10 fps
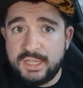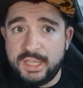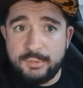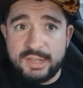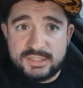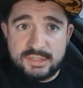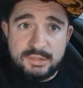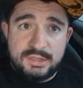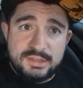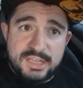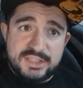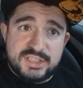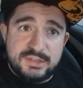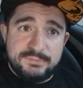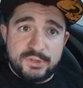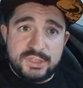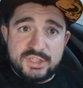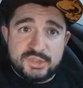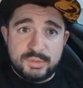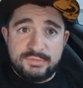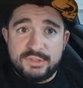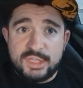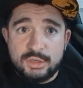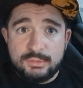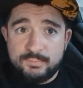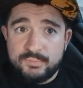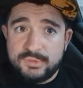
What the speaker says: Anyways, that's it for this review.